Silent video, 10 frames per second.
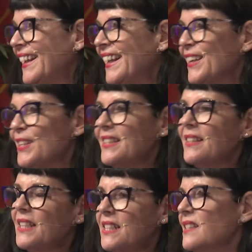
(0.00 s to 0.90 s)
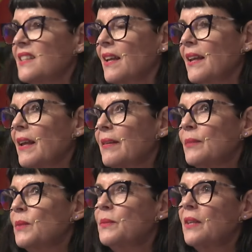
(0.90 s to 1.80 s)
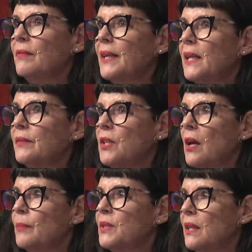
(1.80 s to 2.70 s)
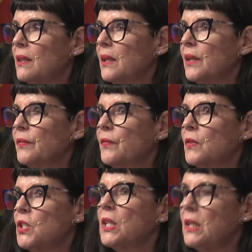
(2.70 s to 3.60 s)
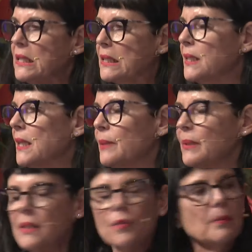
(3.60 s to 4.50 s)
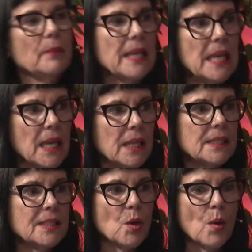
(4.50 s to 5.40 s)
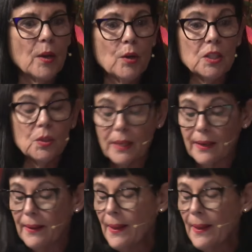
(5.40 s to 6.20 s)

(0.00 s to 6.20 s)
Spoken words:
Because sometimes I run out of time to think of shit things to say to myself in my head. So I go to Twitter,